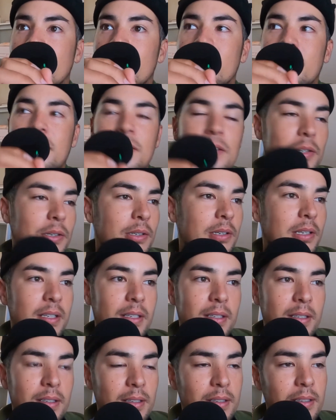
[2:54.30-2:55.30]
dude,
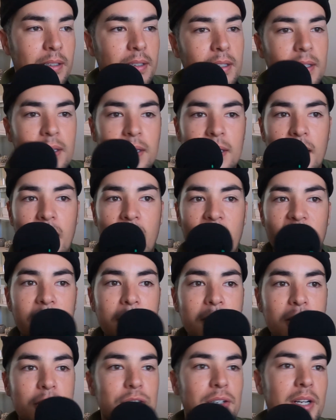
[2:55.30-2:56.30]
I've
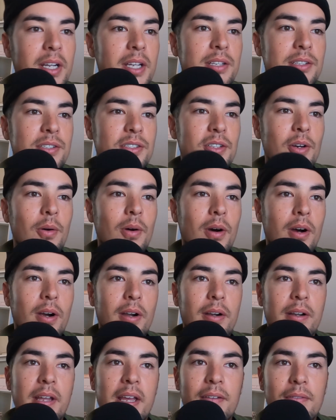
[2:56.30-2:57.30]
been trying so
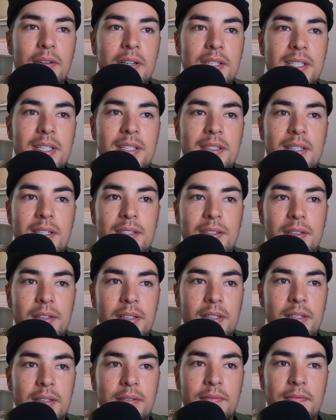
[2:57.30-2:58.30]
hard ever since I
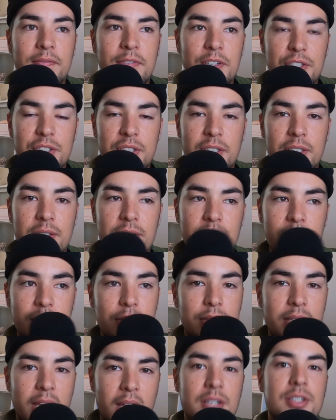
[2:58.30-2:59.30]
started fishing to
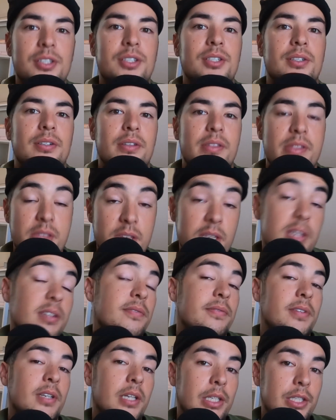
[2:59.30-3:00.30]
catch this
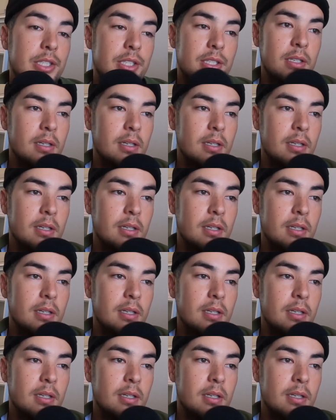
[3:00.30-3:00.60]
fish.